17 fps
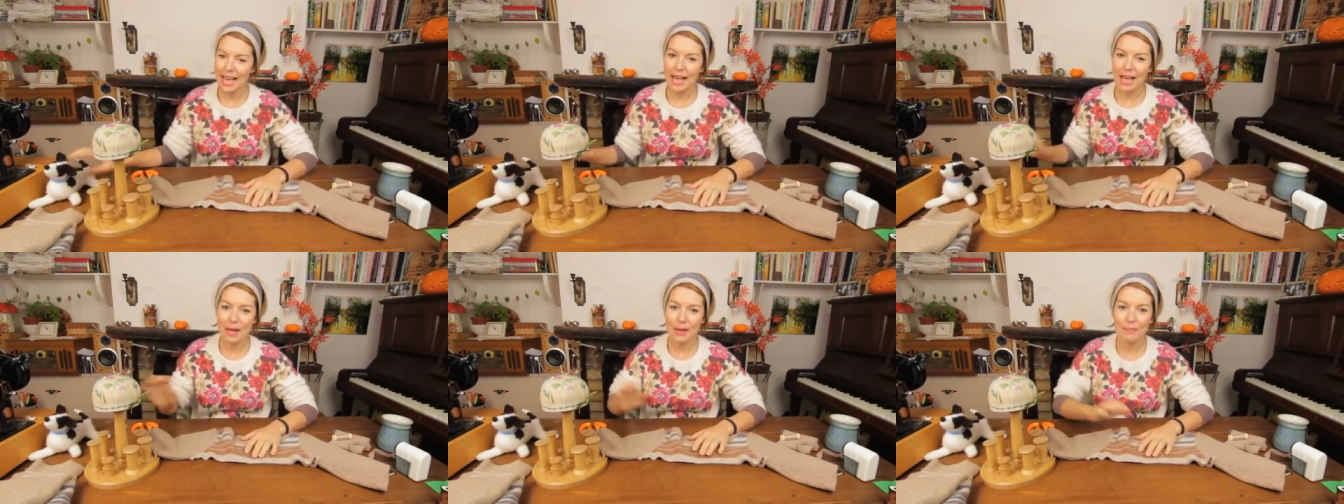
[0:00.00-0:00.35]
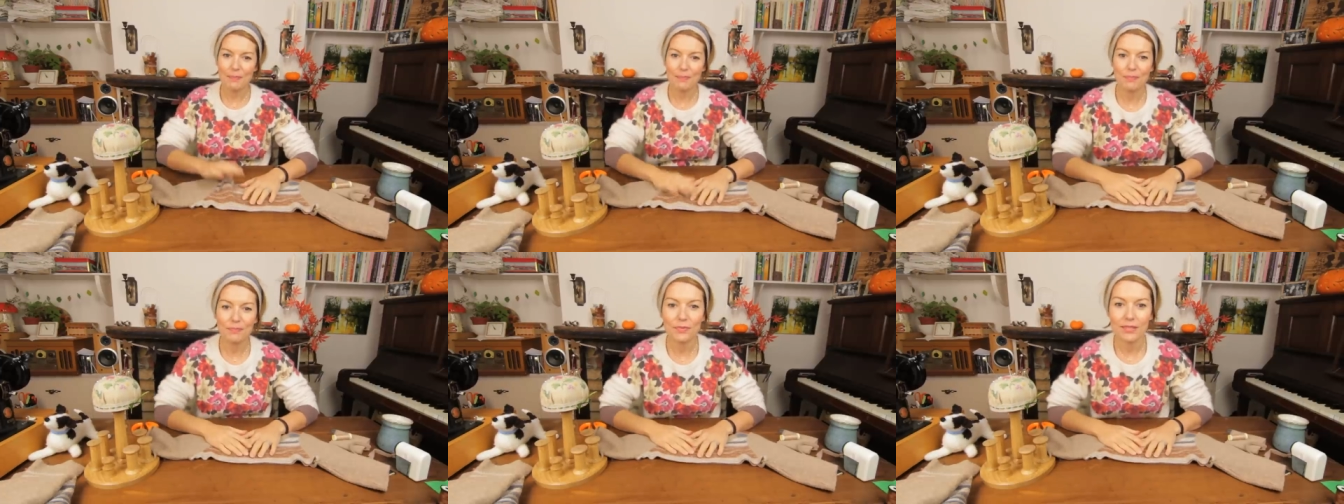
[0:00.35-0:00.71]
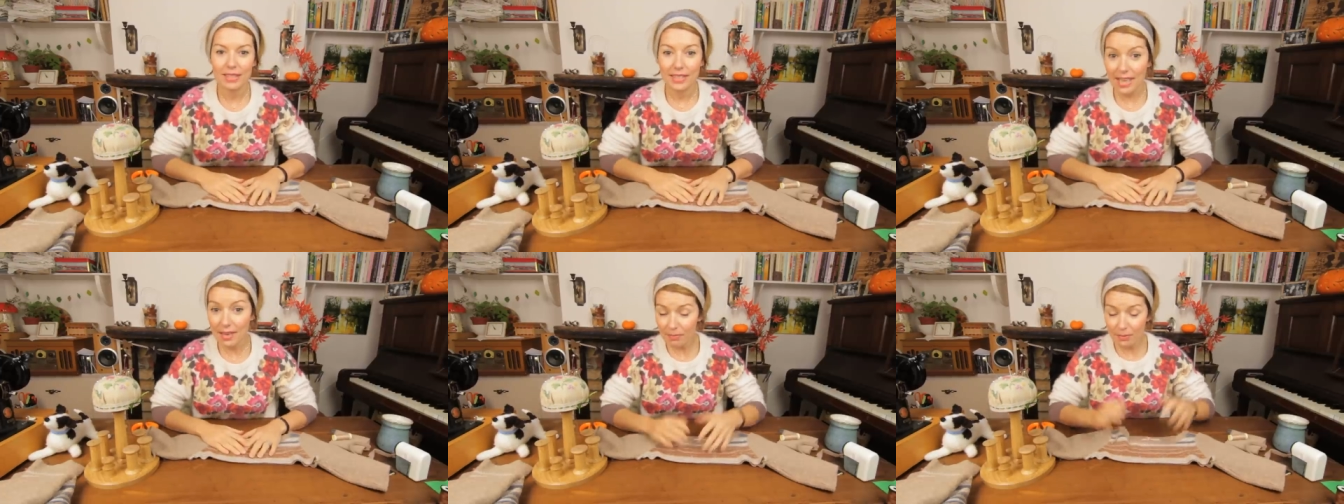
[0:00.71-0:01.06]
Um,
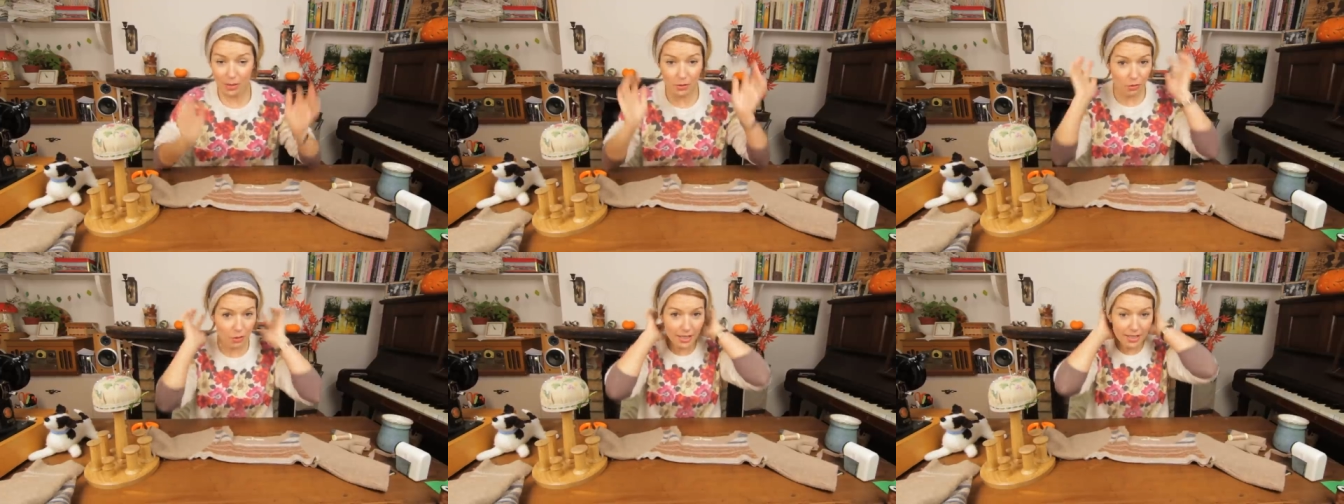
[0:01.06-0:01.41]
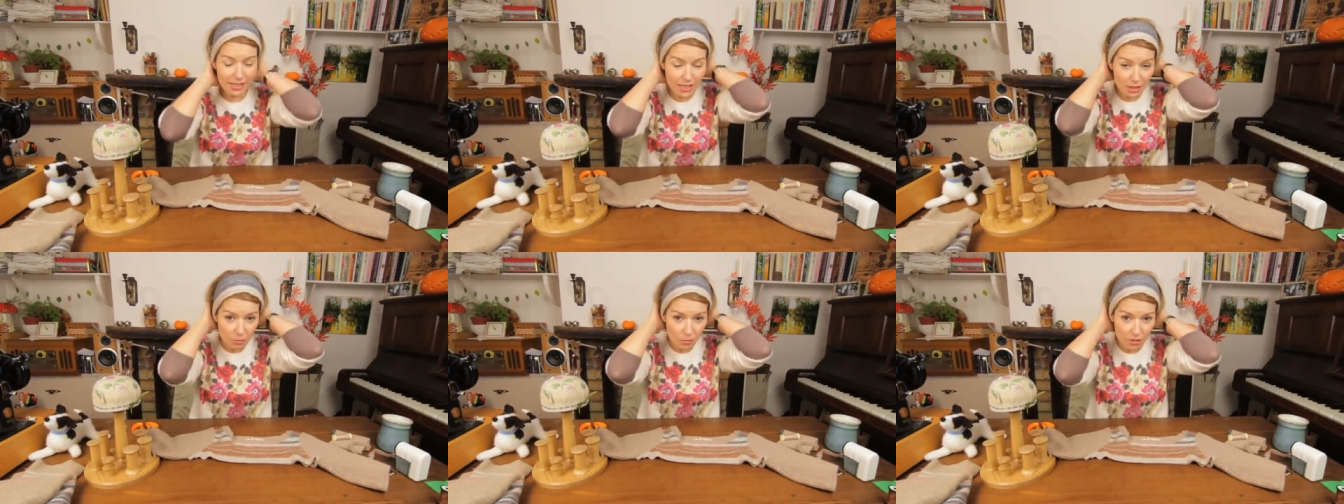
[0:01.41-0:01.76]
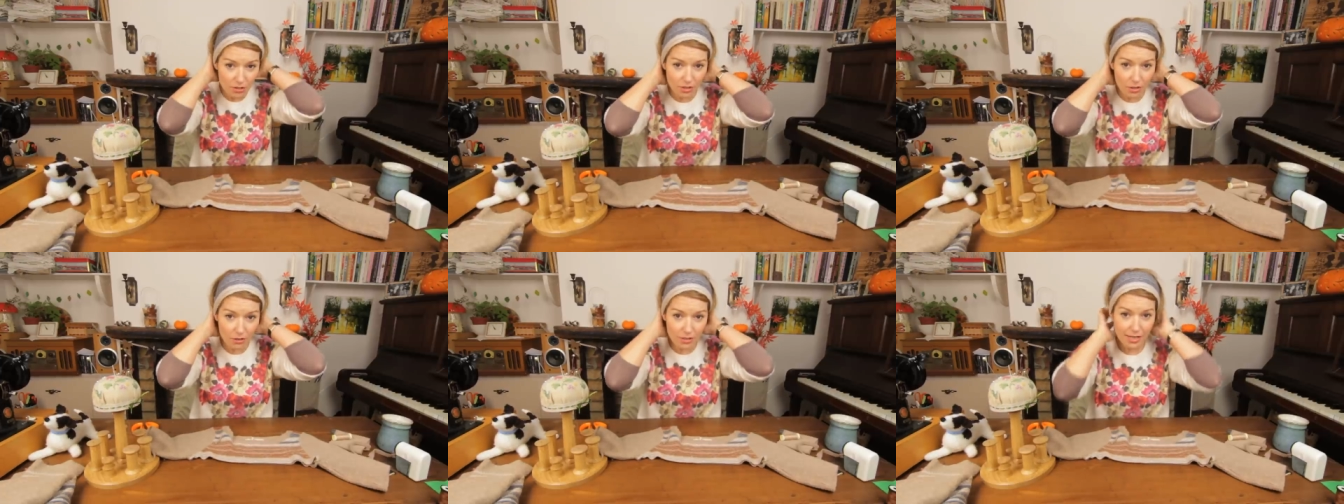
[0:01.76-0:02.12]
yep, so all I did was
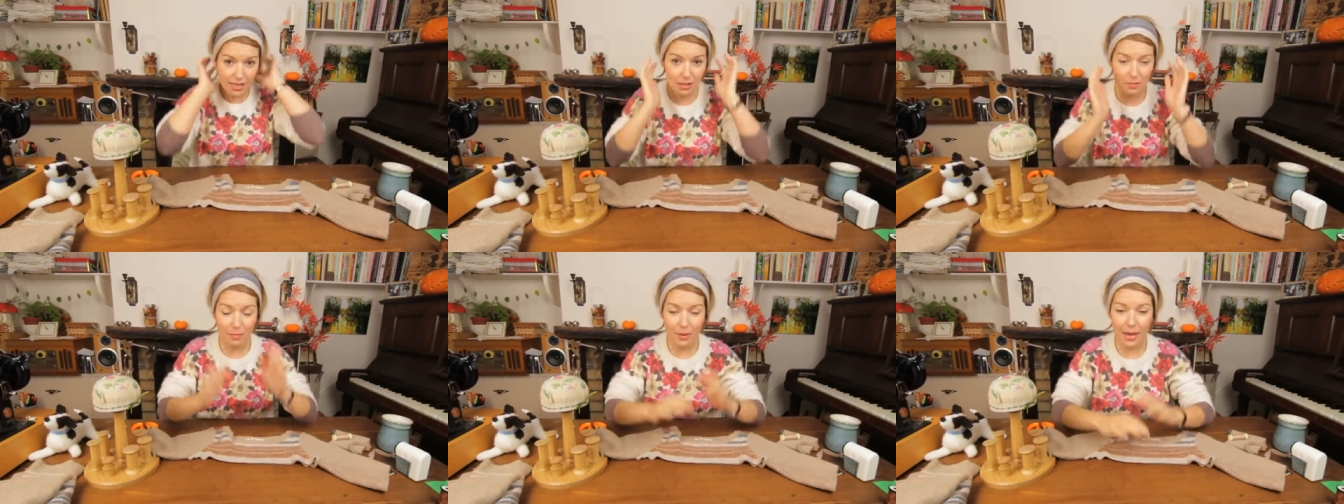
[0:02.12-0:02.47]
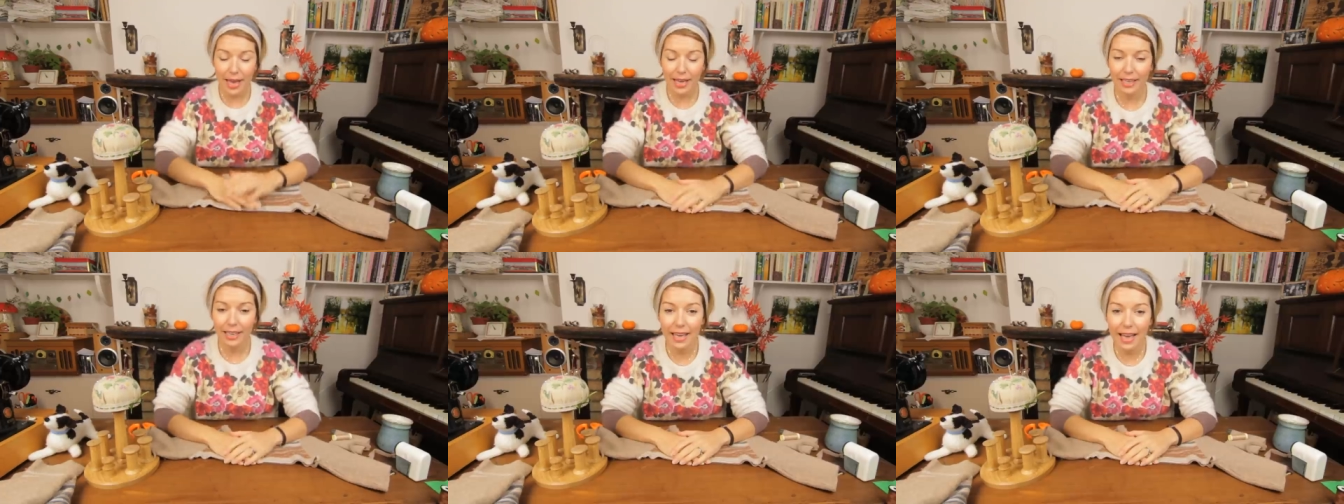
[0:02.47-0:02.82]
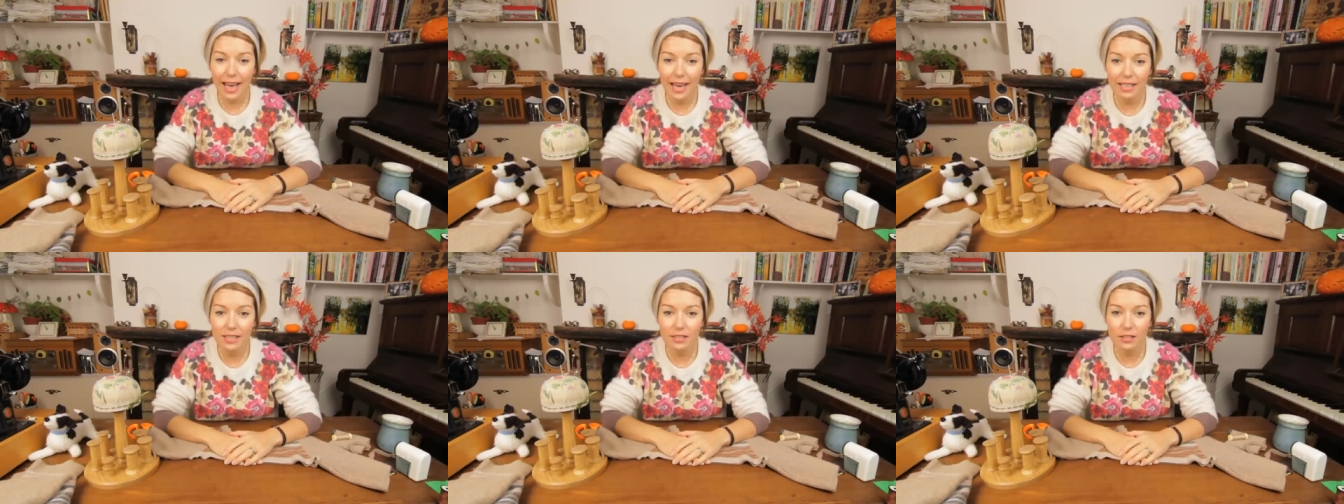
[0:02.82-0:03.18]
sew down the back
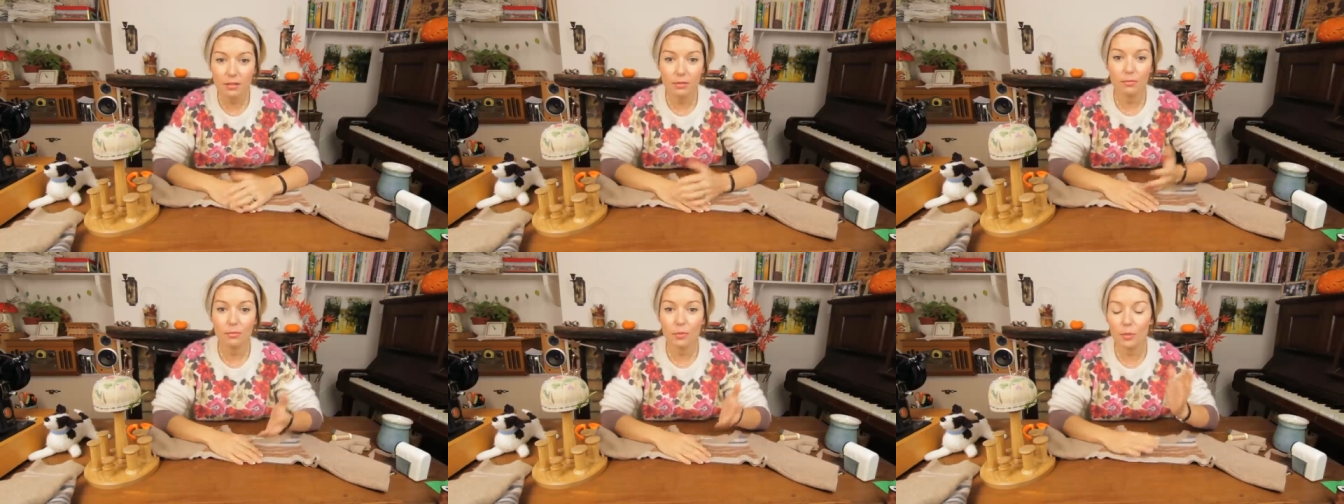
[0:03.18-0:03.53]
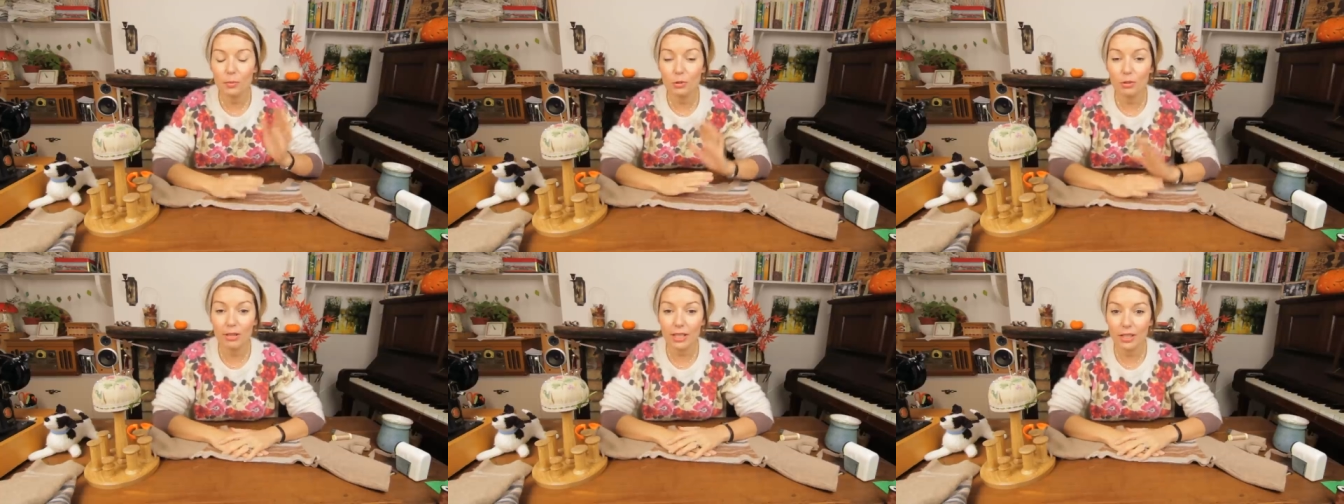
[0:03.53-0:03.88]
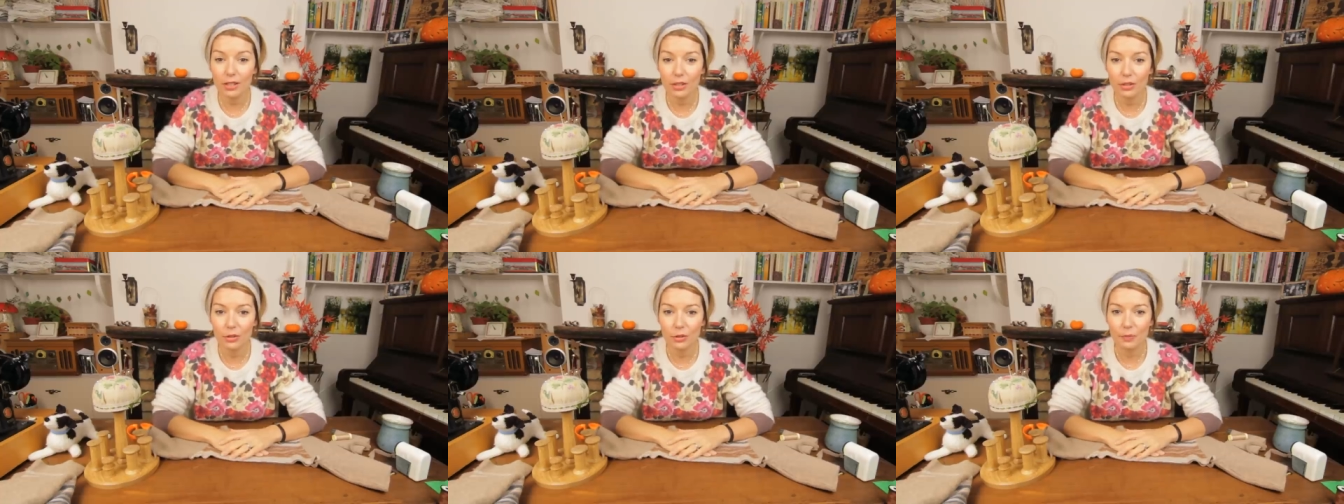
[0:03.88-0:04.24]
and Bob's your
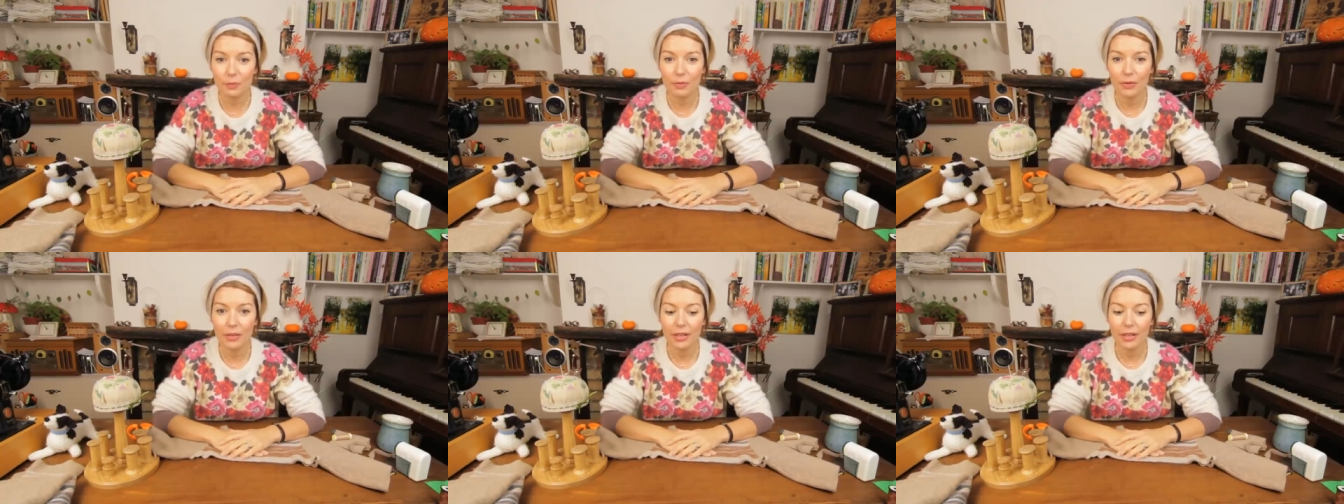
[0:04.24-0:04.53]
uncle.